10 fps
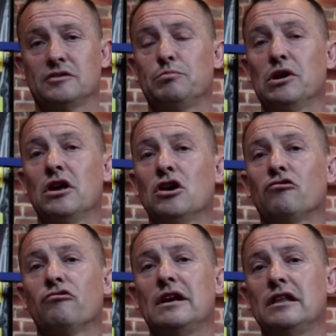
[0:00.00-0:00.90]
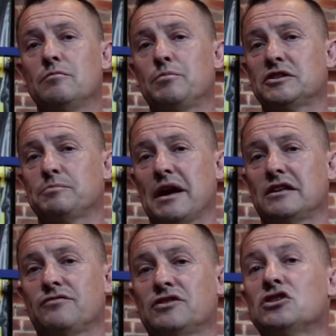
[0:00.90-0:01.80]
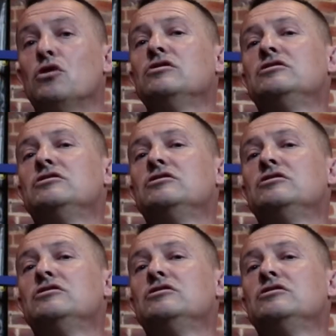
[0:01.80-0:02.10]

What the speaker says: but really the perspective is going